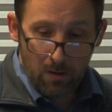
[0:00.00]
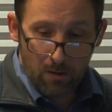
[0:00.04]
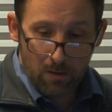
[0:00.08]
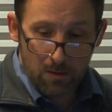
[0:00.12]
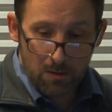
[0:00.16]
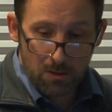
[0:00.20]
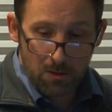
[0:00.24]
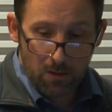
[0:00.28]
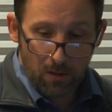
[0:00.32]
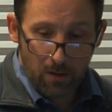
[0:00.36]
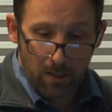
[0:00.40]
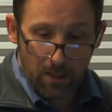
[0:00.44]

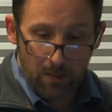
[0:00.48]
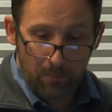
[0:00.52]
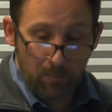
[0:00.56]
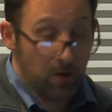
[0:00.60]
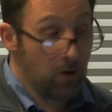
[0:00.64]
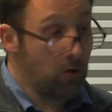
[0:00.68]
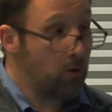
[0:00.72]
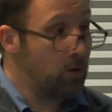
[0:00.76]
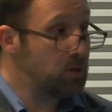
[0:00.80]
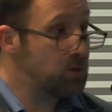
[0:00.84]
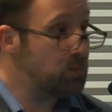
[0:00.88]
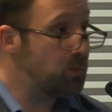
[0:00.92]
So it'd
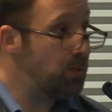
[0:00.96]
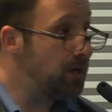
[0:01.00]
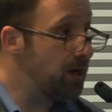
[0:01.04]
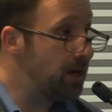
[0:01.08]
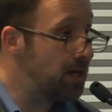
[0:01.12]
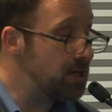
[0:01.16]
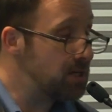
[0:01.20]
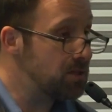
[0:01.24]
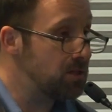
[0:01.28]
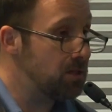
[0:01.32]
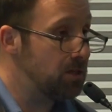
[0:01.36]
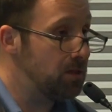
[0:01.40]
always be
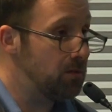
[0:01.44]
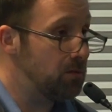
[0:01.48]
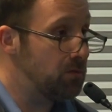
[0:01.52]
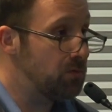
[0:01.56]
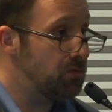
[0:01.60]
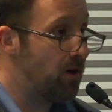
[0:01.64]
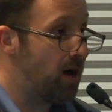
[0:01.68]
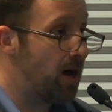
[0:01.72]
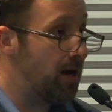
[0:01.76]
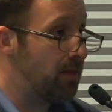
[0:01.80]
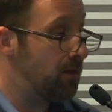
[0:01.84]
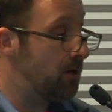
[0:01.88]
nice to
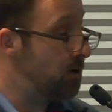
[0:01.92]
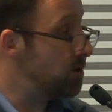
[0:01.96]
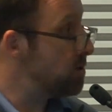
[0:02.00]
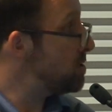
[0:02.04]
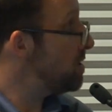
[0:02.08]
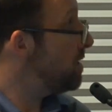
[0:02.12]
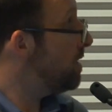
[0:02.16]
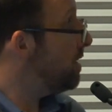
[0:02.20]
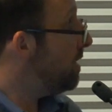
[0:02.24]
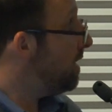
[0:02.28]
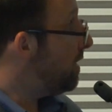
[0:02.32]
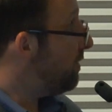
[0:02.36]
find
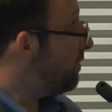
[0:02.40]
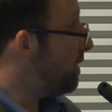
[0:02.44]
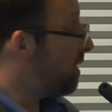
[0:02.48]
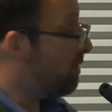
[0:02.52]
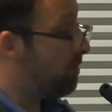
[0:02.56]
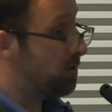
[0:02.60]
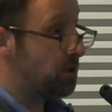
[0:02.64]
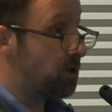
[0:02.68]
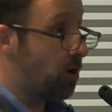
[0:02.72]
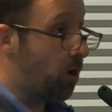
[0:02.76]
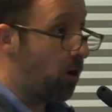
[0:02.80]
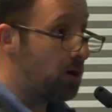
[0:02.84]
those. If you
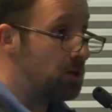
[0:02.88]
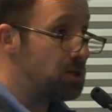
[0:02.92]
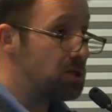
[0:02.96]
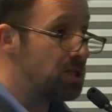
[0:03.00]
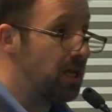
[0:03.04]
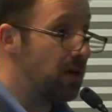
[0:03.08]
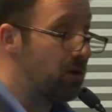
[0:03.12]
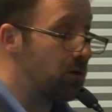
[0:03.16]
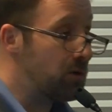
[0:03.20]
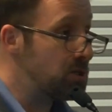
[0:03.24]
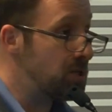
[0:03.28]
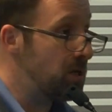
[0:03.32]
have a yard
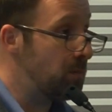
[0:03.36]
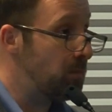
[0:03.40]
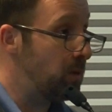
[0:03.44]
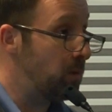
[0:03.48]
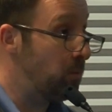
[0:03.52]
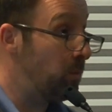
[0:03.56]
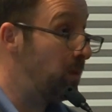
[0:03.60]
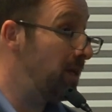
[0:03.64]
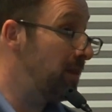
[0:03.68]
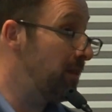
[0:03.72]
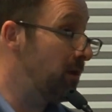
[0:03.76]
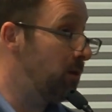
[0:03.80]
sale or
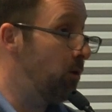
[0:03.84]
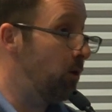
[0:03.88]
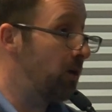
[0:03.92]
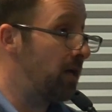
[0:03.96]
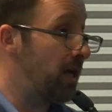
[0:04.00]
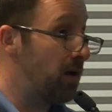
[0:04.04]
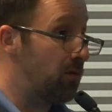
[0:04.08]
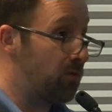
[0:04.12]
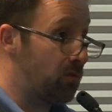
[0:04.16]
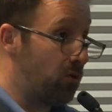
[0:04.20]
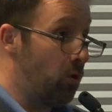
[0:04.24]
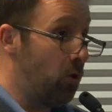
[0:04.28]
something, be on the
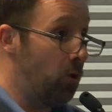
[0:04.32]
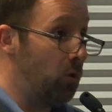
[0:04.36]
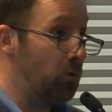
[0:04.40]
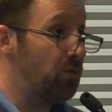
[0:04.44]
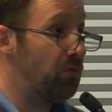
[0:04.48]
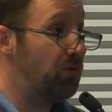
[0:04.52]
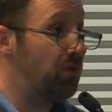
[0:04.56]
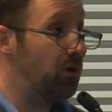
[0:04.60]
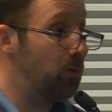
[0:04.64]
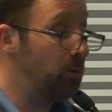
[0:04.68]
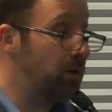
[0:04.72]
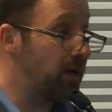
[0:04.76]
lookout for old
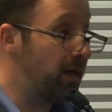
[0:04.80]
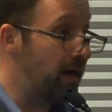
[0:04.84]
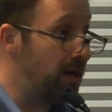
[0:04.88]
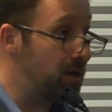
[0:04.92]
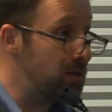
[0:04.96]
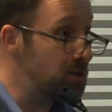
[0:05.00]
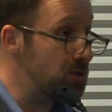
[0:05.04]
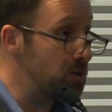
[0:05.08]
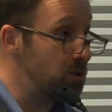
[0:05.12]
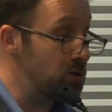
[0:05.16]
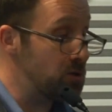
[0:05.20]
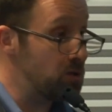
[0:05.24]
film
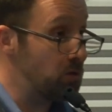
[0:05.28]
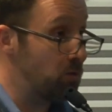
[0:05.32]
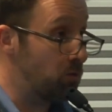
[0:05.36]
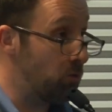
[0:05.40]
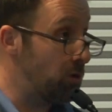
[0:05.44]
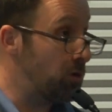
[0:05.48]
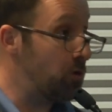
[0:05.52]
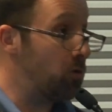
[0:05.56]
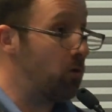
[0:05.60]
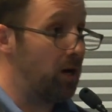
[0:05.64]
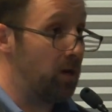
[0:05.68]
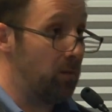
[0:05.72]
canisters. They're
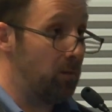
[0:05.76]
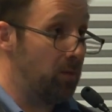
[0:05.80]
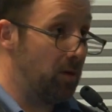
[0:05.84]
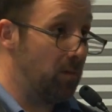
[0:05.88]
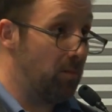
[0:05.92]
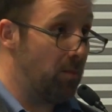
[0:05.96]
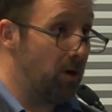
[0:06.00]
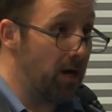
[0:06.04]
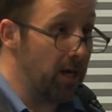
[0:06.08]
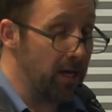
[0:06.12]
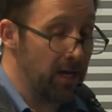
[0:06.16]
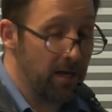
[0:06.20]
worth quite a bit
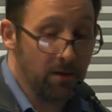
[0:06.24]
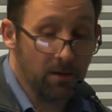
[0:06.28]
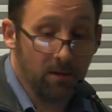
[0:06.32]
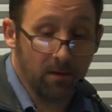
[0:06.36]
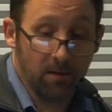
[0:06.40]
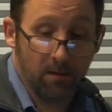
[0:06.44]
of money.